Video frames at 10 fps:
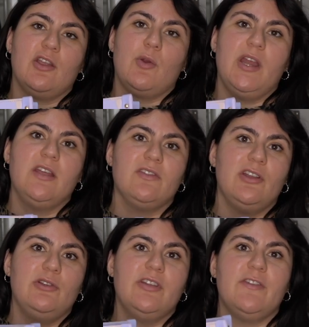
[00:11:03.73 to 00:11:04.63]
gradient's a
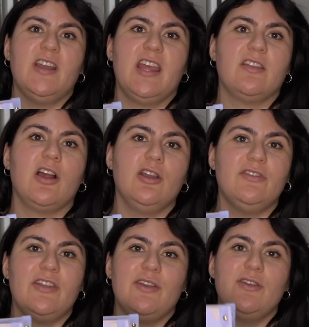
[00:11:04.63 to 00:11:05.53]
little different, like the colors
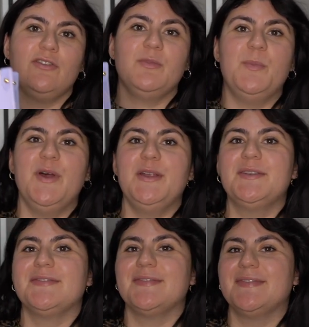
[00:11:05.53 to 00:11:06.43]
that they use,
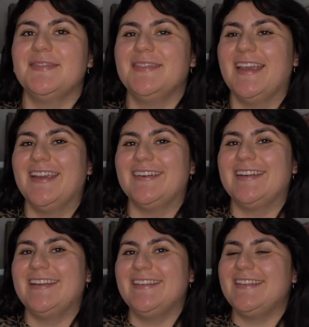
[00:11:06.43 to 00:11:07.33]
but here it
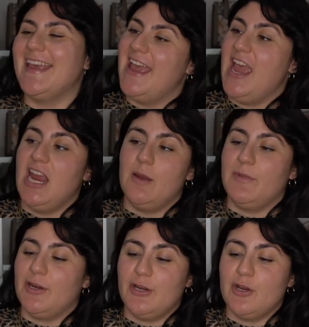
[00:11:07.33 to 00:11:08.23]
is. And I'm
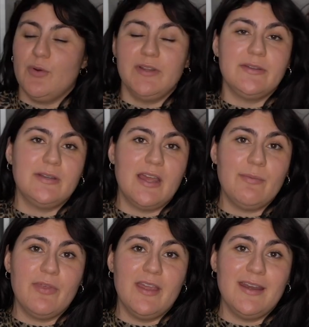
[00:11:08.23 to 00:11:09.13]
not gonna go into
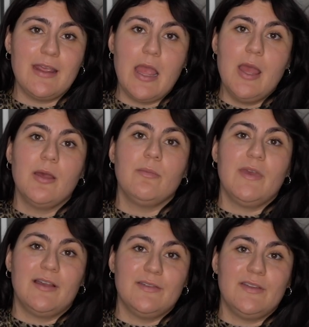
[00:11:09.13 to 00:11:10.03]
depth in it
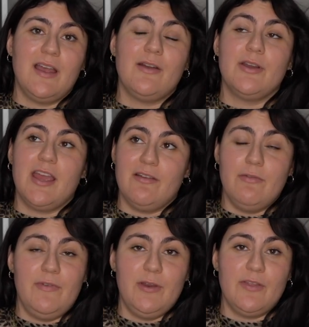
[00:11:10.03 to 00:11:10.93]
because I already have a
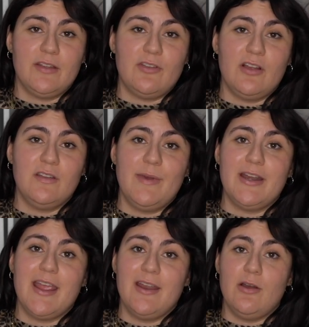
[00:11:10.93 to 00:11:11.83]
video that talks about
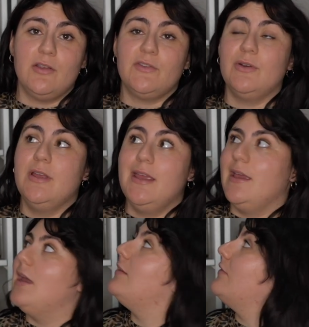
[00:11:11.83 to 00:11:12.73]
it, and also
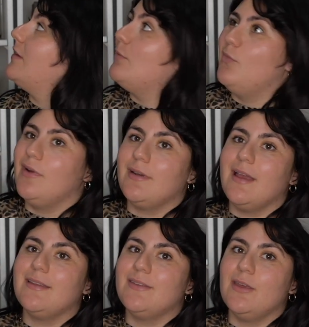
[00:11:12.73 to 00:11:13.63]
it's the same one
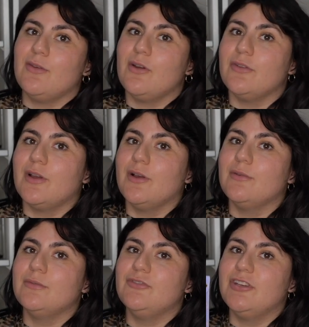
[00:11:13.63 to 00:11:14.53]
as the other On The
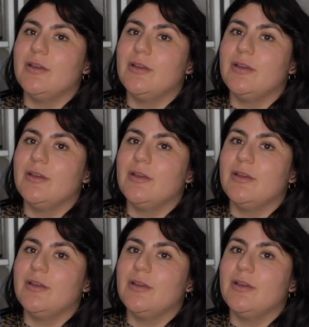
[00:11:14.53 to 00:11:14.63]
Go G